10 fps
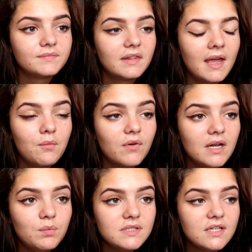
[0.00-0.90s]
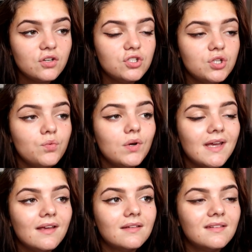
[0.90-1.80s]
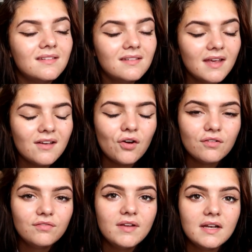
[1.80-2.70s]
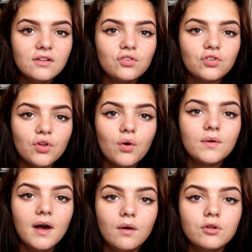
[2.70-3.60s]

That really was it, because you will get sick of feeling so down.